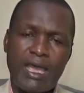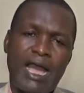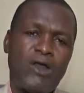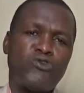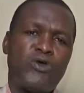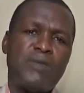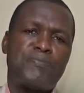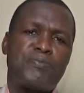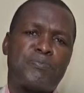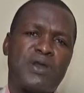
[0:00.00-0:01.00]
How do I
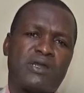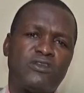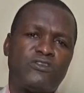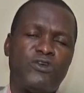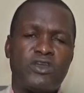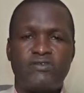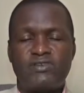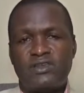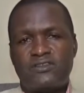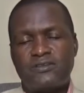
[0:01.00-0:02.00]
practice
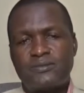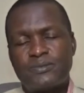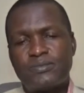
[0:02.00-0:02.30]
forgiveness?